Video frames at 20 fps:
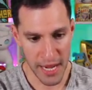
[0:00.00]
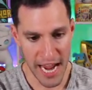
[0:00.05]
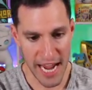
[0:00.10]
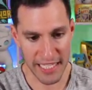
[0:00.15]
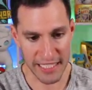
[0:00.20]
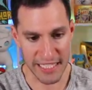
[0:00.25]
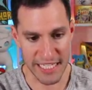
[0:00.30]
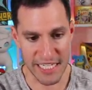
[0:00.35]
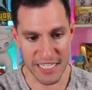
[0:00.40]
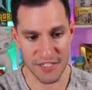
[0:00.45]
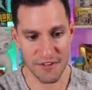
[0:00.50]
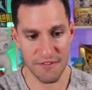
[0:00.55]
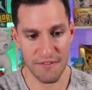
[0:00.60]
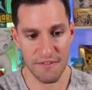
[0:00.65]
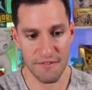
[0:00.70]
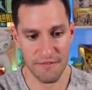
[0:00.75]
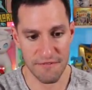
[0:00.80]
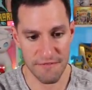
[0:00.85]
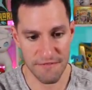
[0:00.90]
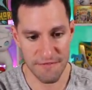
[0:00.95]
at these
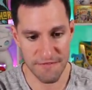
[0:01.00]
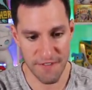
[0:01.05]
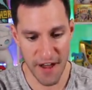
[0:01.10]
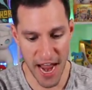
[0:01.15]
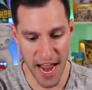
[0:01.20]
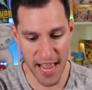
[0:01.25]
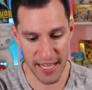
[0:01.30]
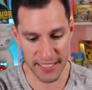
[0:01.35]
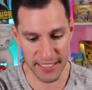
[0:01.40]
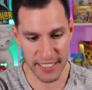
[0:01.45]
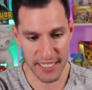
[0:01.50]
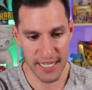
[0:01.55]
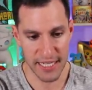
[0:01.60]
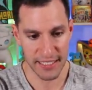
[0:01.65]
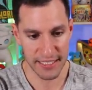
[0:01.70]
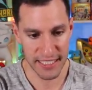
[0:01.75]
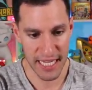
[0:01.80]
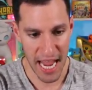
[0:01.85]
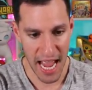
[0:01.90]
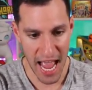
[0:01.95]

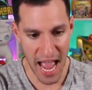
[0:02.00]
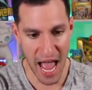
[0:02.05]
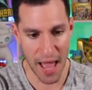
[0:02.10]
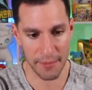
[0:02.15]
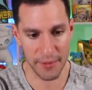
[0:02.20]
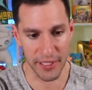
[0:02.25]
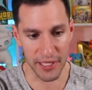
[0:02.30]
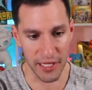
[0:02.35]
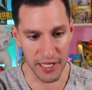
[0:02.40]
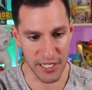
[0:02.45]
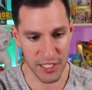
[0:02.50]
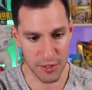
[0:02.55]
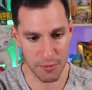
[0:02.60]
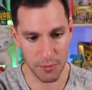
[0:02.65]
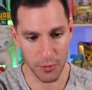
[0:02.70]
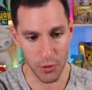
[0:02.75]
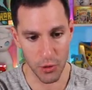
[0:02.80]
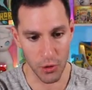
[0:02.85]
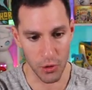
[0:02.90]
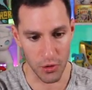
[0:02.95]
fantabulous
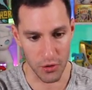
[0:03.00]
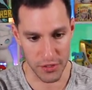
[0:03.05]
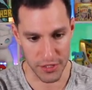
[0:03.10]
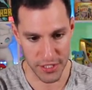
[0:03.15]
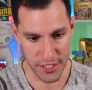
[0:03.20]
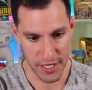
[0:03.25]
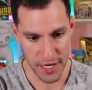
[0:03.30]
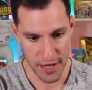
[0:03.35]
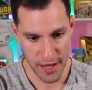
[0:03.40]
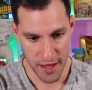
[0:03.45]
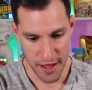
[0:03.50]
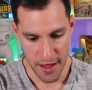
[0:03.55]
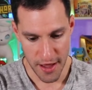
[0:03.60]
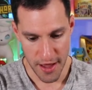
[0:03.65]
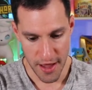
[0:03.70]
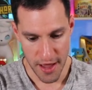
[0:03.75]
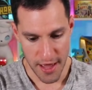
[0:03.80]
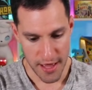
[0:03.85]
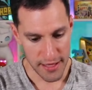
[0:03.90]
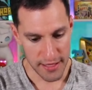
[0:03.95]
pulls.
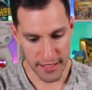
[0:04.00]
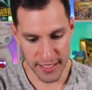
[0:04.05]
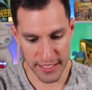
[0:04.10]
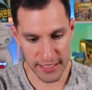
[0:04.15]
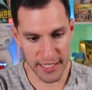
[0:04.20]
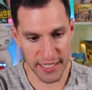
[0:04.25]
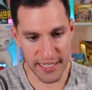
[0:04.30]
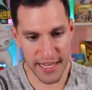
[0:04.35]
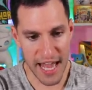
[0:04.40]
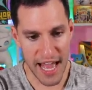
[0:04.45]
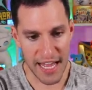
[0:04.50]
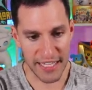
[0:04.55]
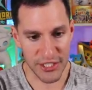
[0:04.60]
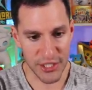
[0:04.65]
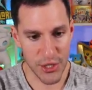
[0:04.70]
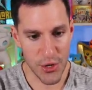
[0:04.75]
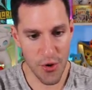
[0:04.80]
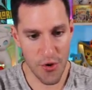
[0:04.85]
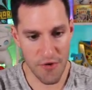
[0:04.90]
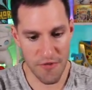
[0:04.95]
Look at that,
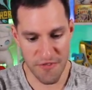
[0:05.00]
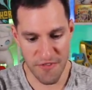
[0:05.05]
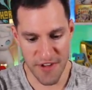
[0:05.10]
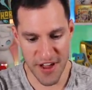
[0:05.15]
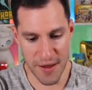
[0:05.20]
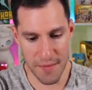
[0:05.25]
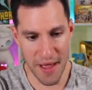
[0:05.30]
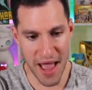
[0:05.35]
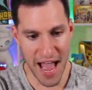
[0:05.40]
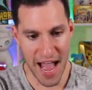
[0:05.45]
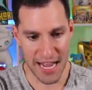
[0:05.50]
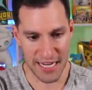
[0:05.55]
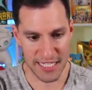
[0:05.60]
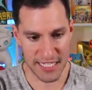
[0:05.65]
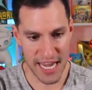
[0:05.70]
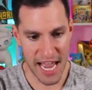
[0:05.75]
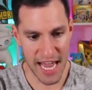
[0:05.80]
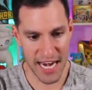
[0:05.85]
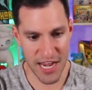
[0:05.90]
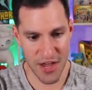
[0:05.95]
2
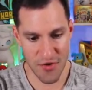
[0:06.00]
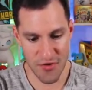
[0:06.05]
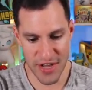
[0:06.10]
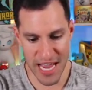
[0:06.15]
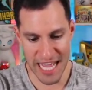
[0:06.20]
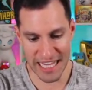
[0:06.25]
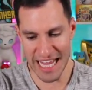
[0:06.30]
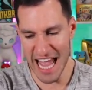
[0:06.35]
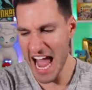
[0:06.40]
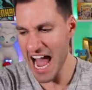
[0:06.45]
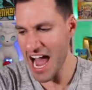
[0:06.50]
VMAX. How do you get